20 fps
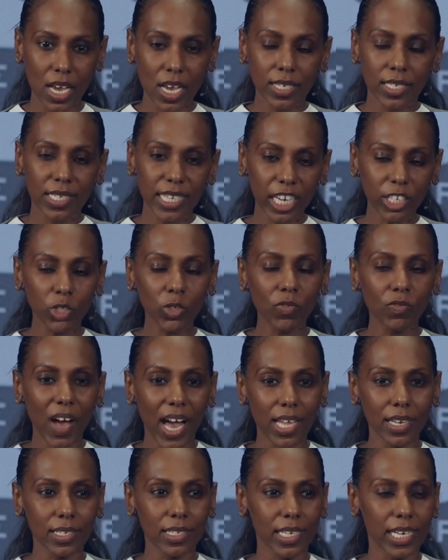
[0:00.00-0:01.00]
sexual
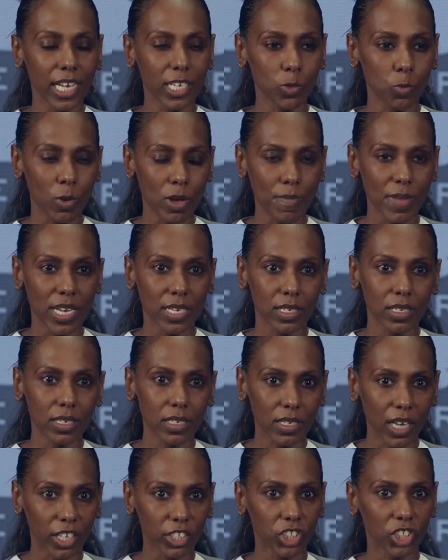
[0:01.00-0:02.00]
violence against women is
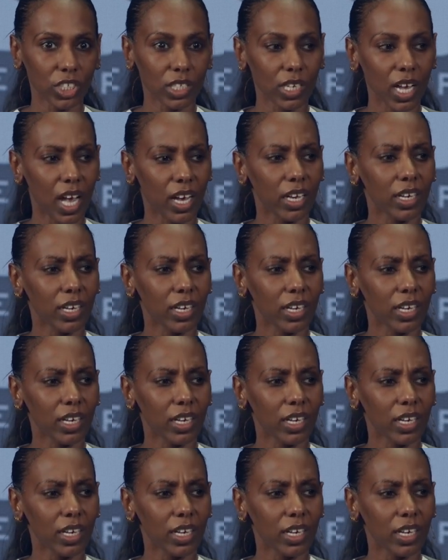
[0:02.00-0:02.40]
such an